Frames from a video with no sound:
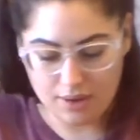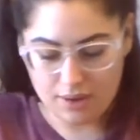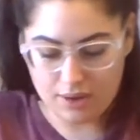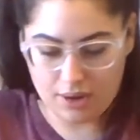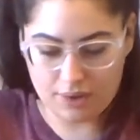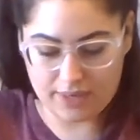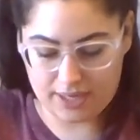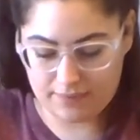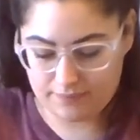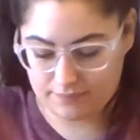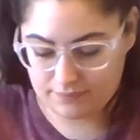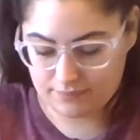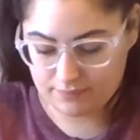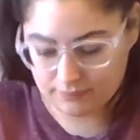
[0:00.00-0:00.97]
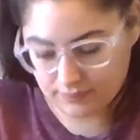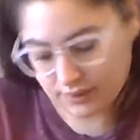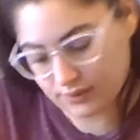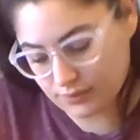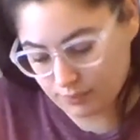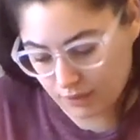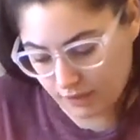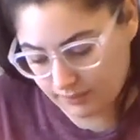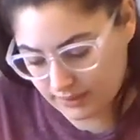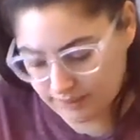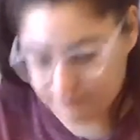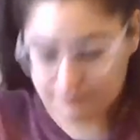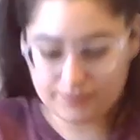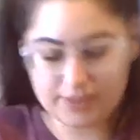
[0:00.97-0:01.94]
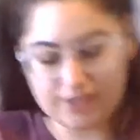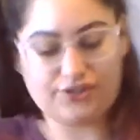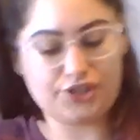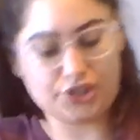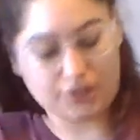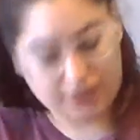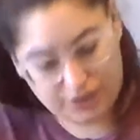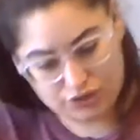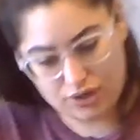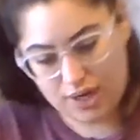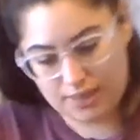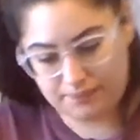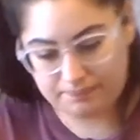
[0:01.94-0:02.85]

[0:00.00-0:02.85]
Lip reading: All right. It's probably sufficiently dry.